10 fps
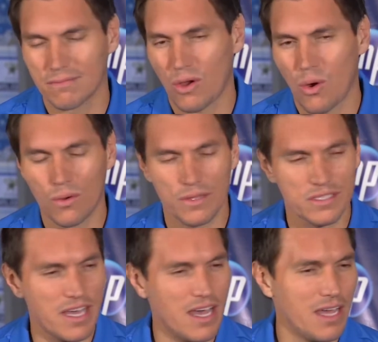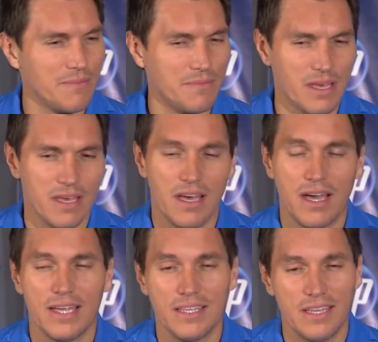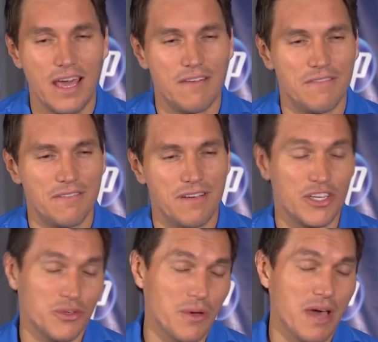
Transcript: all the time. I do have a